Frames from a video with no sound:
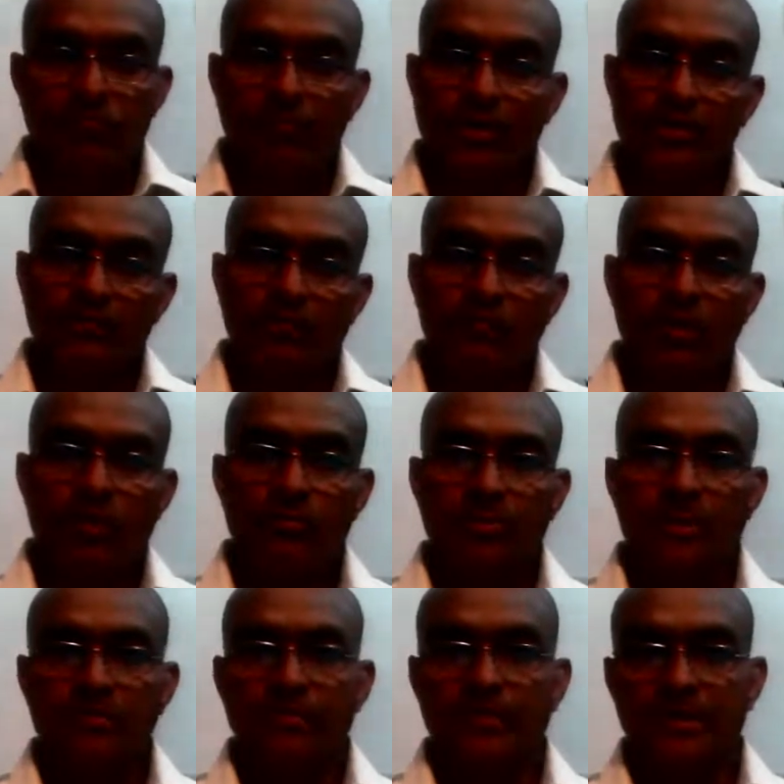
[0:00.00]
Why to form
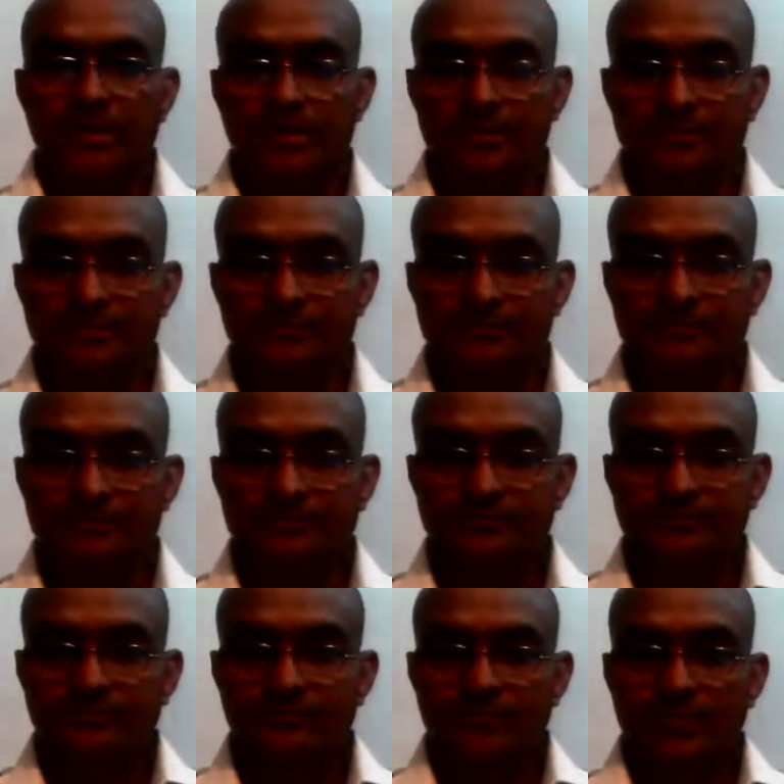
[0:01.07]
company
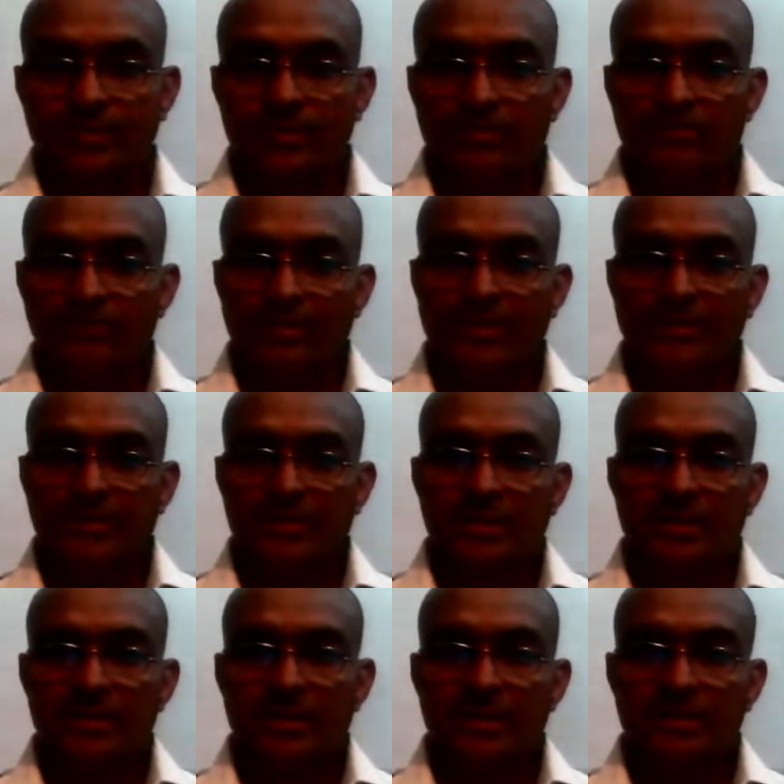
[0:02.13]
when
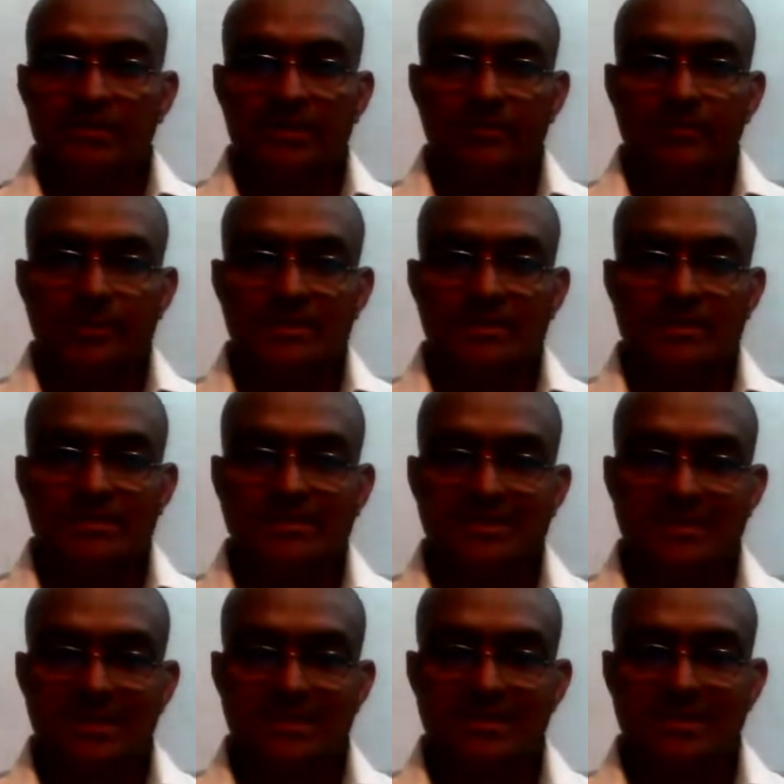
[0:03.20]
there are other business
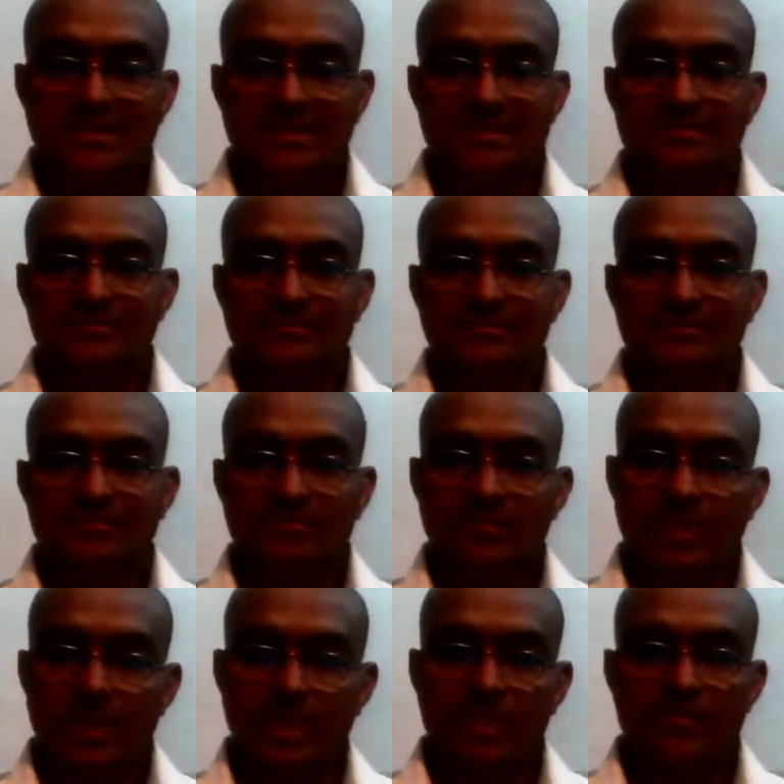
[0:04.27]
structures
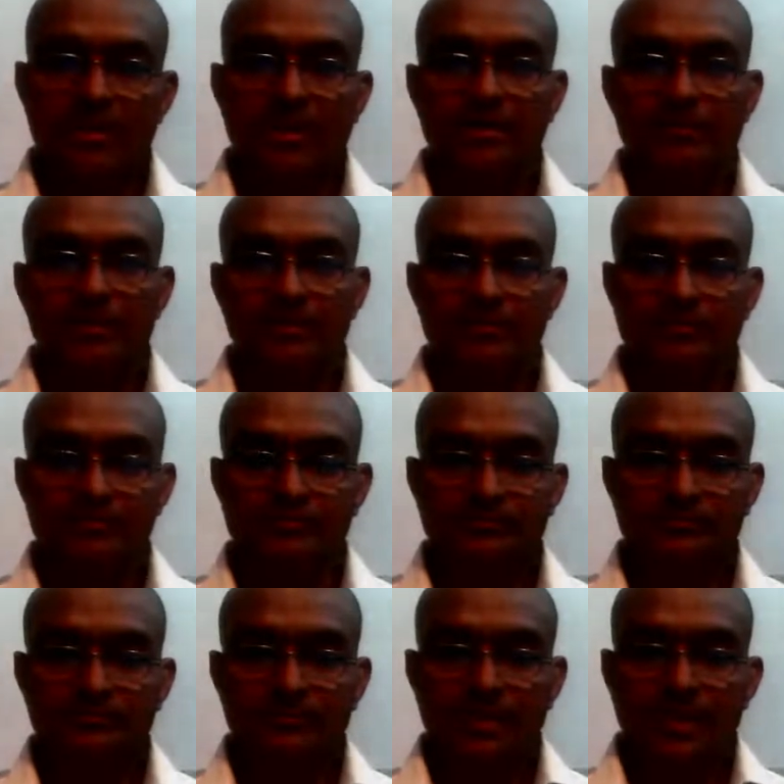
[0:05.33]
available
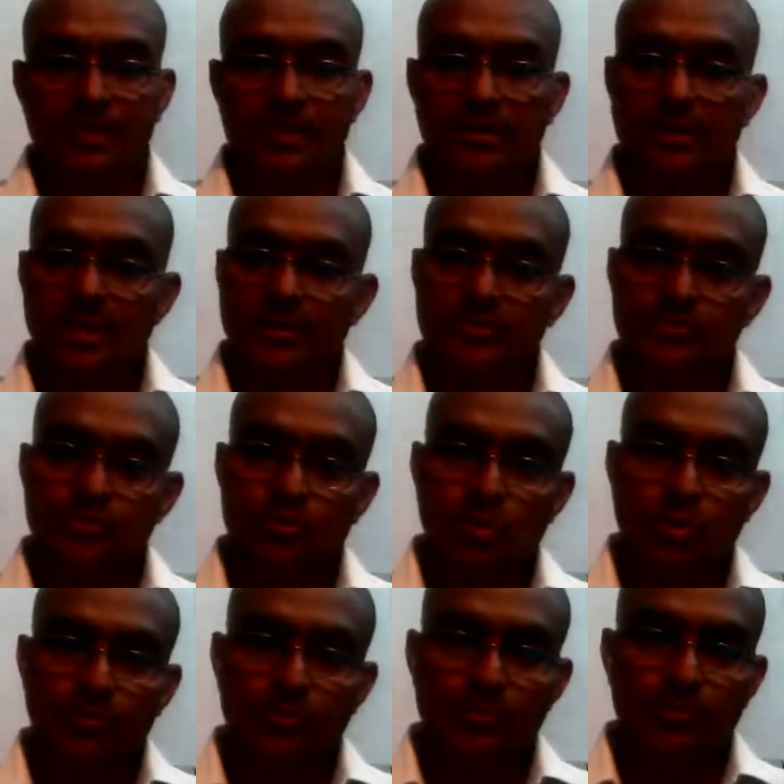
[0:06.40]
like
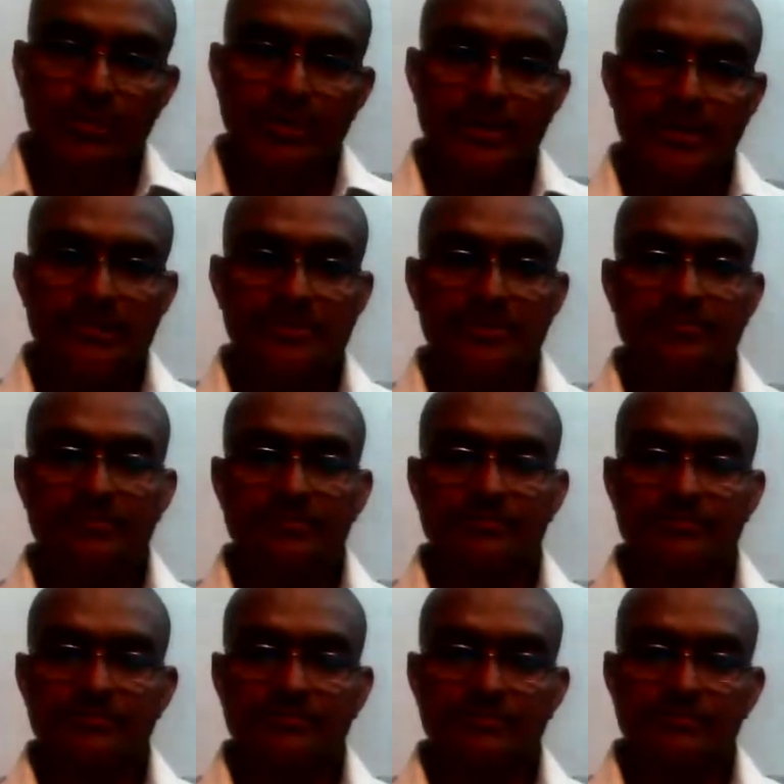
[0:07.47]
sole proprietorship,
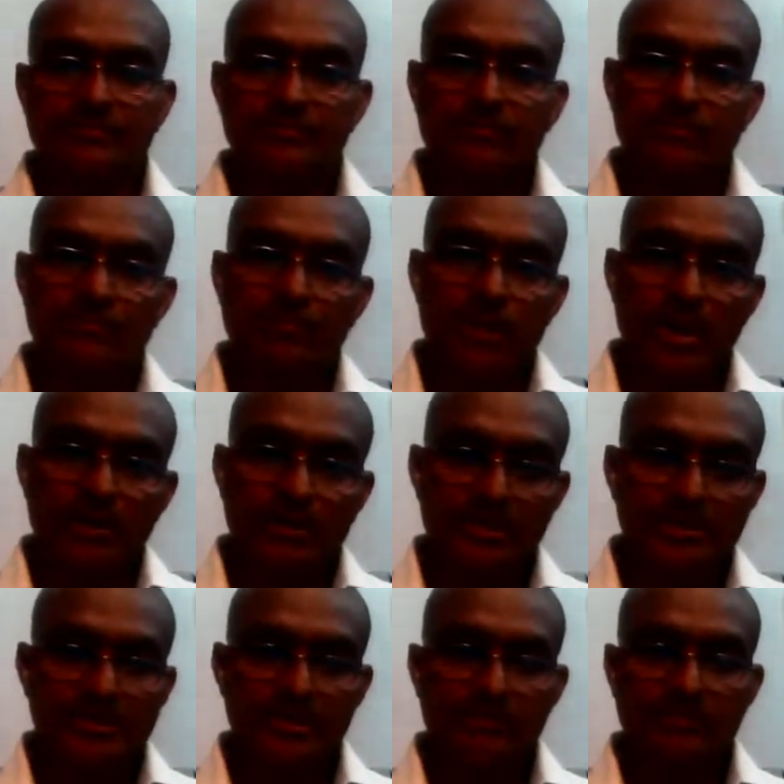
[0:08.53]

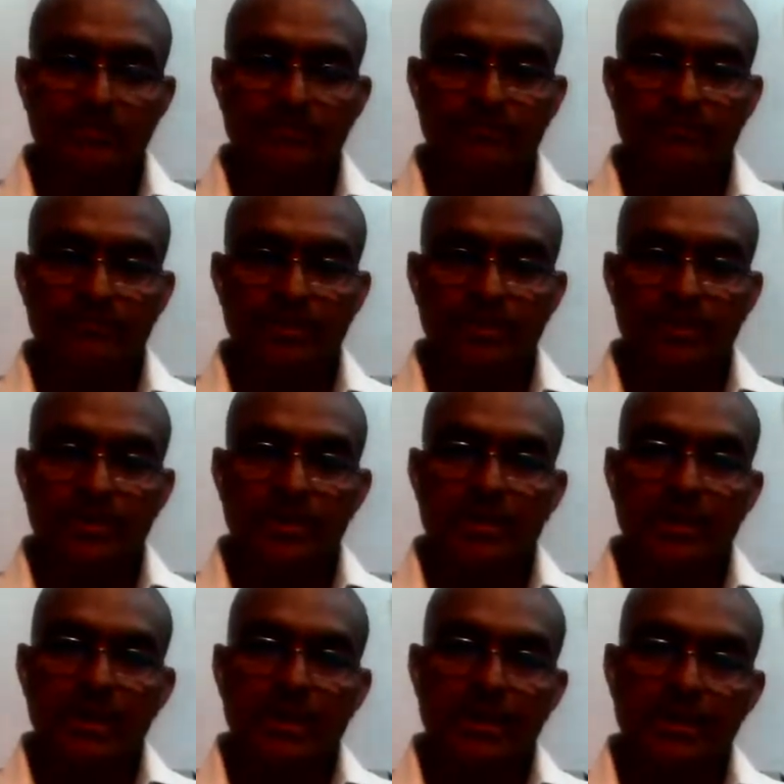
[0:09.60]
partnership,
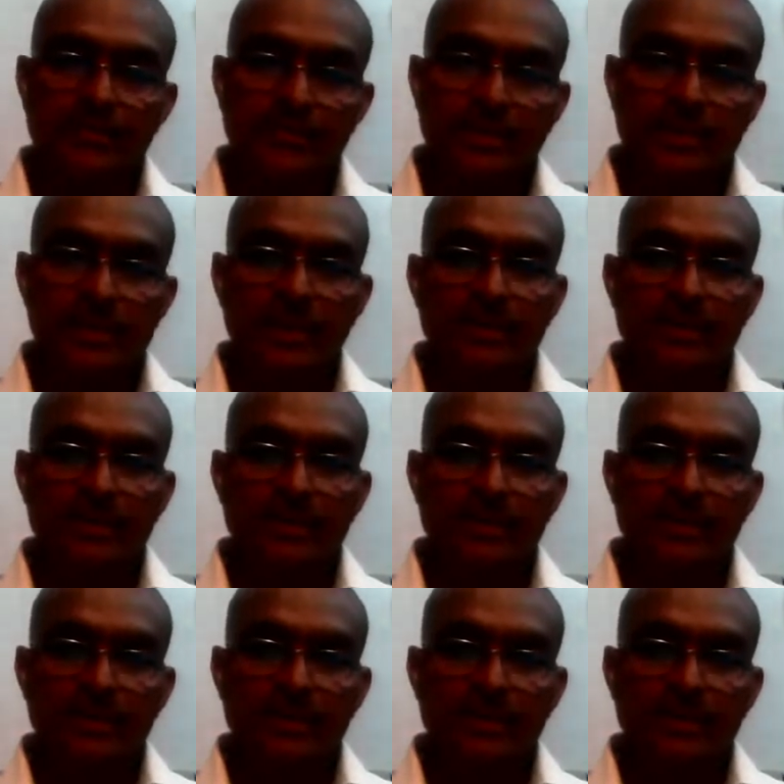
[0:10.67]
limited